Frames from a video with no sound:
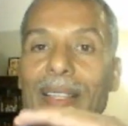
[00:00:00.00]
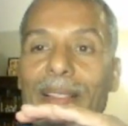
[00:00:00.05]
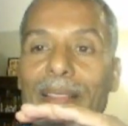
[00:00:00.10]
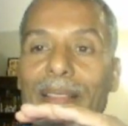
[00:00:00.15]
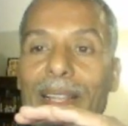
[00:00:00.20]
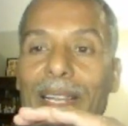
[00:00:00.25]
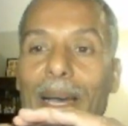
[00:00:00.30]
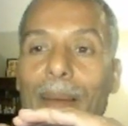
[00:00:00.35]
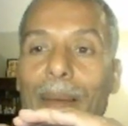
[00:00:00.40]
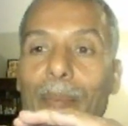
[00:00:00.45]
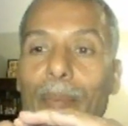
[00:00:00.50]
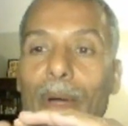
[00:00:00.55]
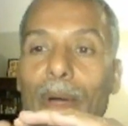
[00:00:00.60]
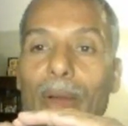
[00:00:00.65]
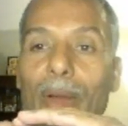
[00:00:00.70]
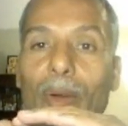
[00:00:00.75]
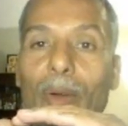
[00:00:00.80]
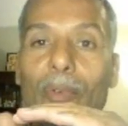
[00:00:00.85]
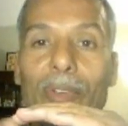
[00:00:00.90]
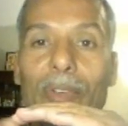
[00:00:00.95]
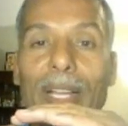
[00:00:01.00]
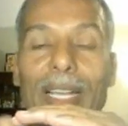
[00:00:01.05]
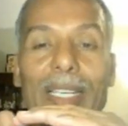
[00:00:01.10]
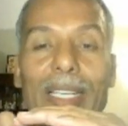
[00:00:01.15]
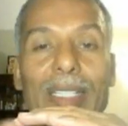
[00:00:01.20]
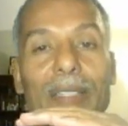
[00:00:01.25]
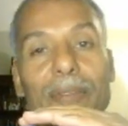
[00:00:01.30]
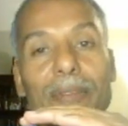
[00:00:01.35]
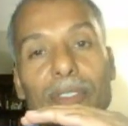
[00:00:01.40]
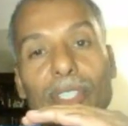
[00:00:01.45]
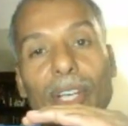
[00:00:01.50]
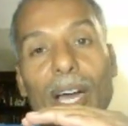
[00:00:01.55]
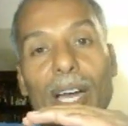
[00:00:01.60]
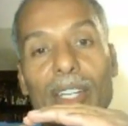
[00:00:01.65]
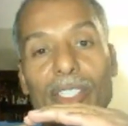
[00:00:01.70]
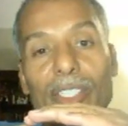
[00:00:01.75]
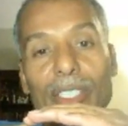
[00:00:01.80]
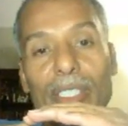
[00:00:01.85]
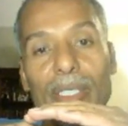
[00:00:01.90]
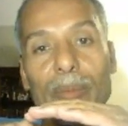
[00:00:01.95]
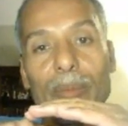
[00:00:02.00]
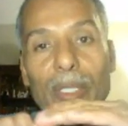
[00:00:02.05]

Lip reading: the number of negative charges,